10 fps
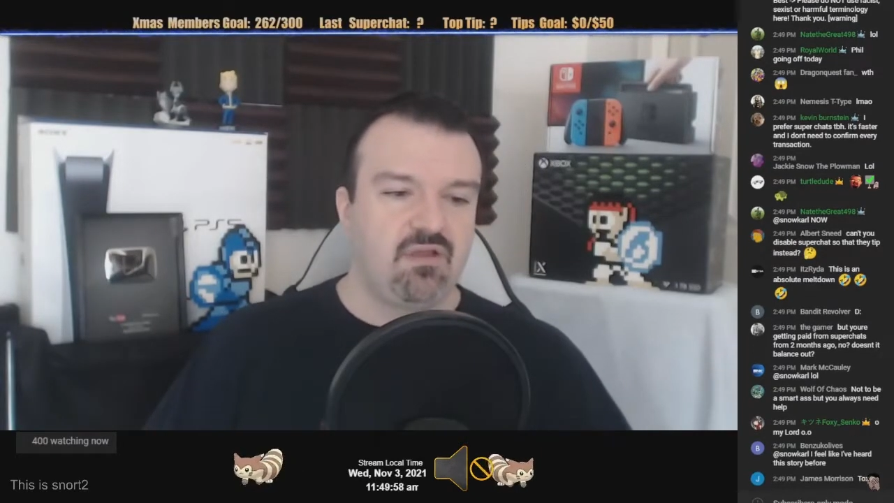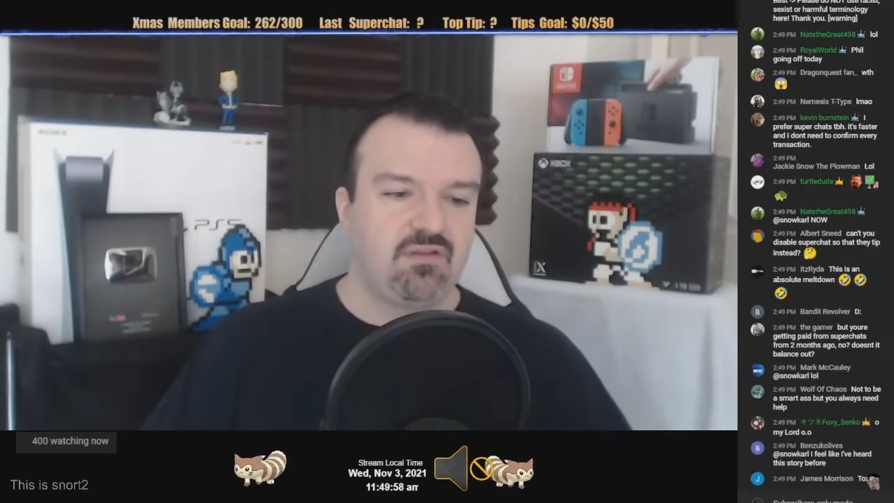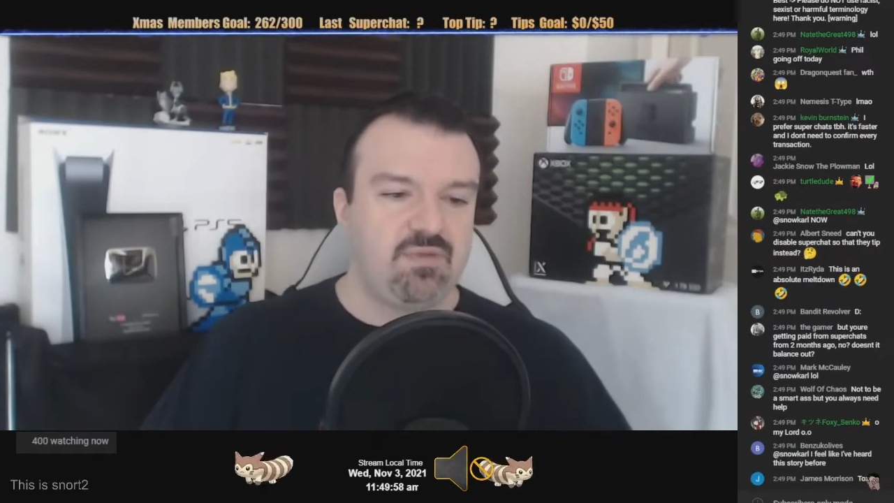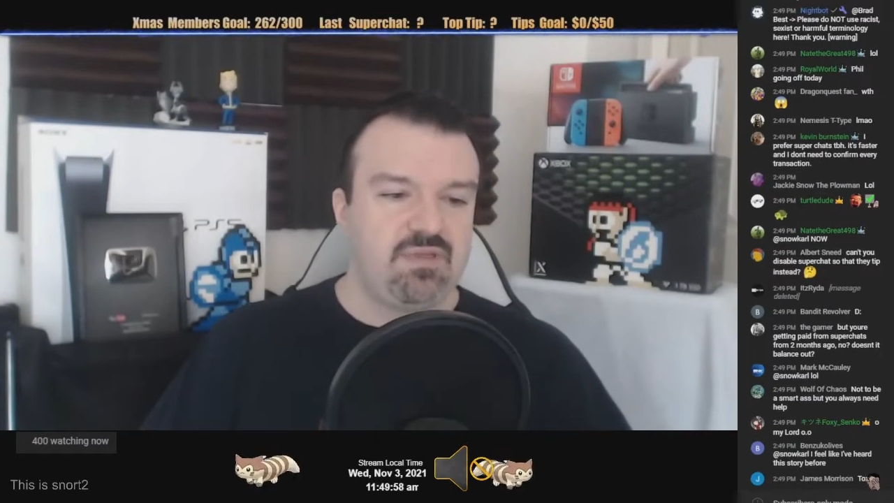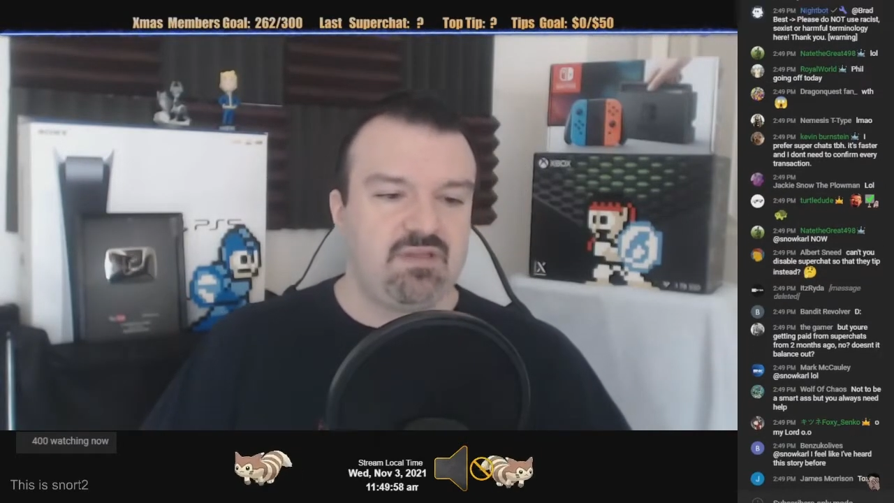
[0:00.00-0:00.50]

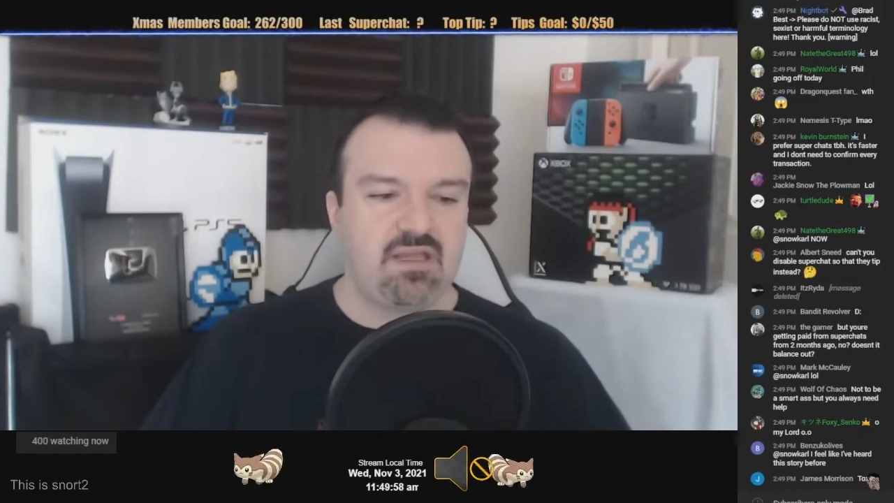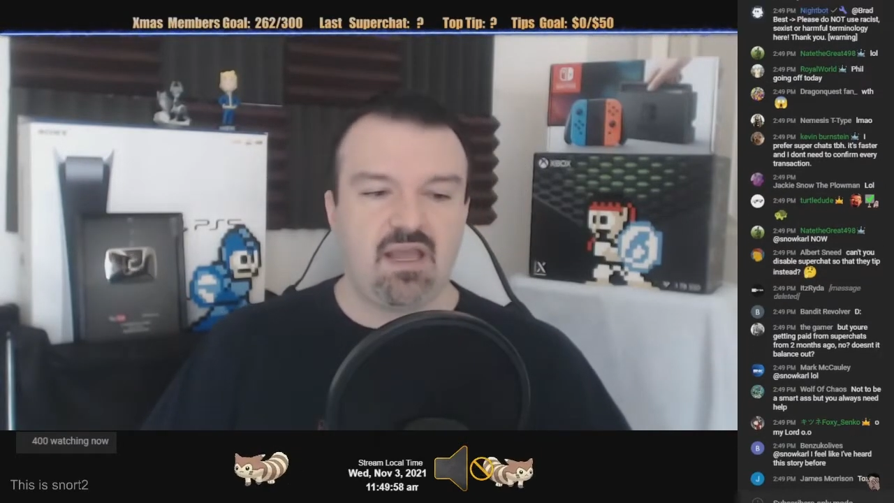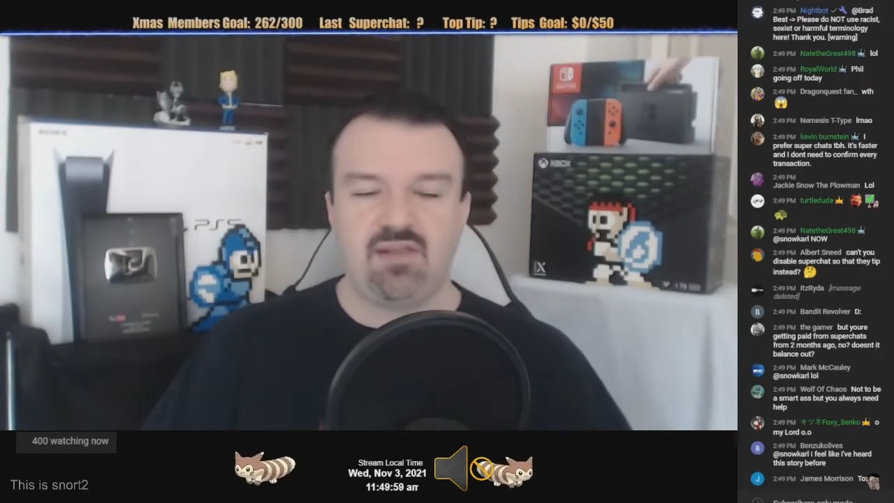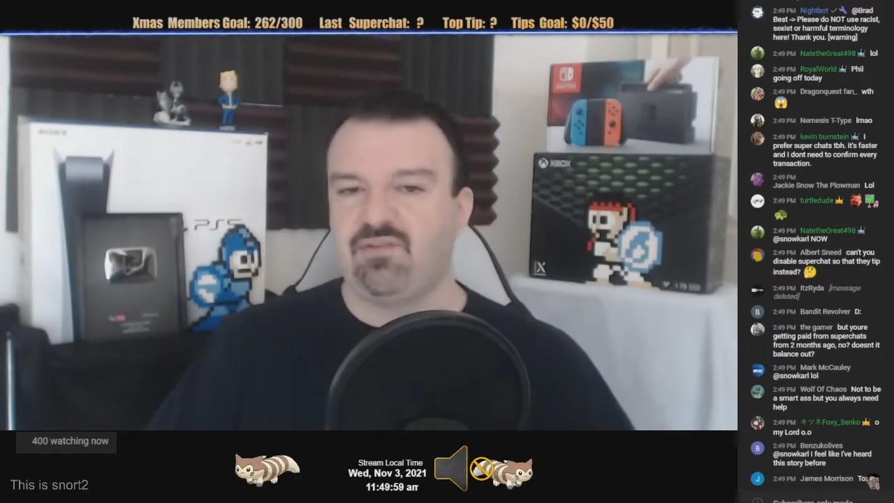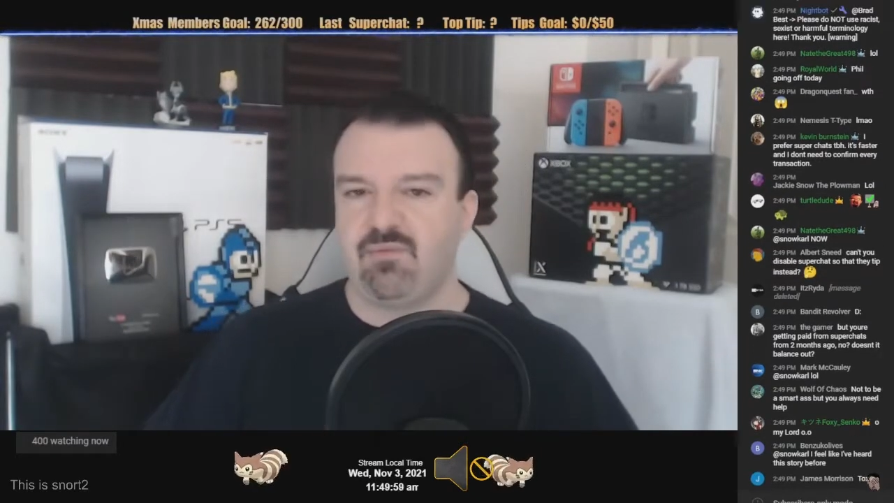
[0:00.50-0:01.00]
to be
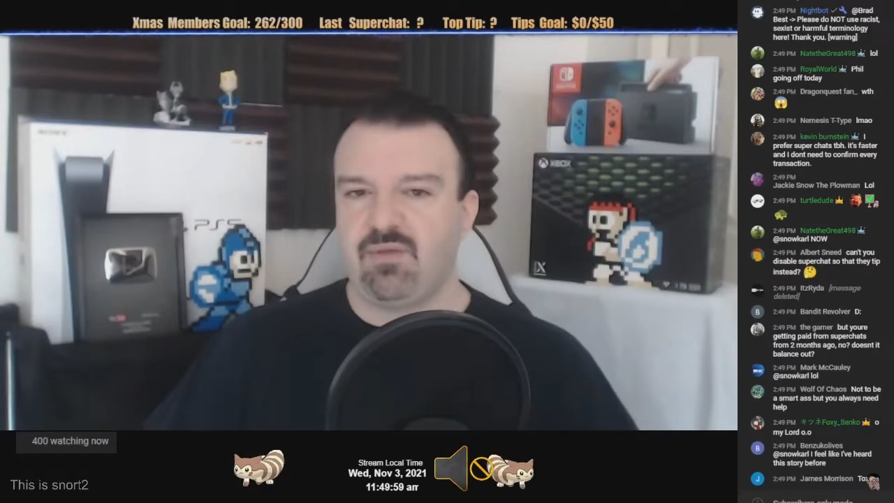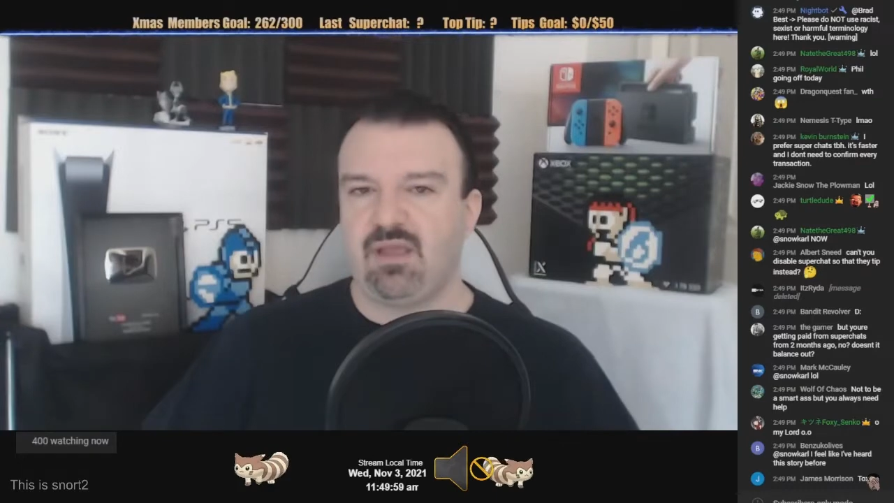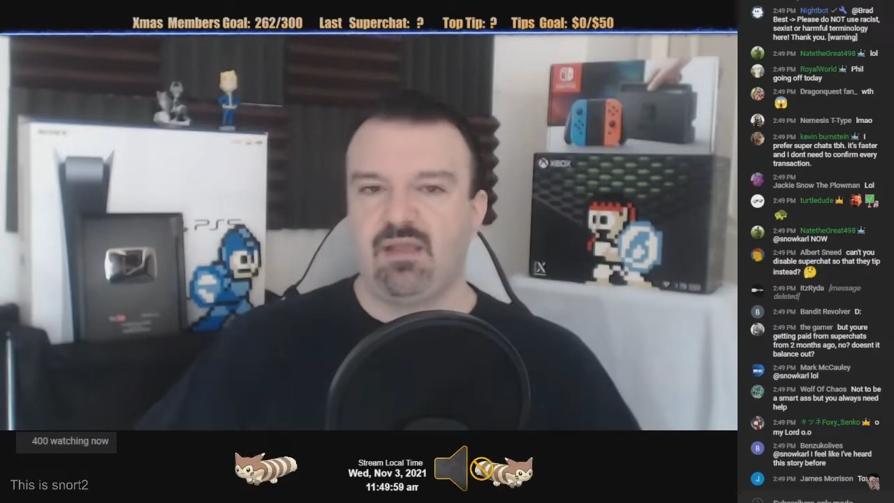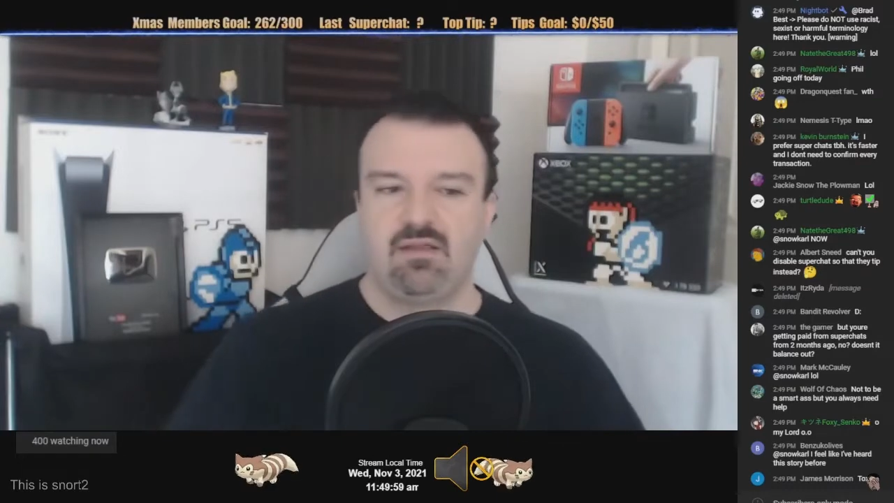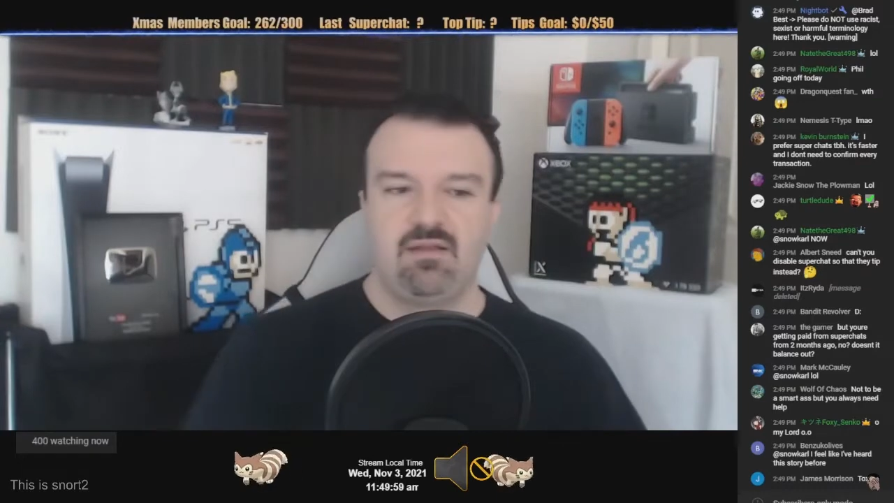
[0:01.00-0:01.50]
dickheads to me.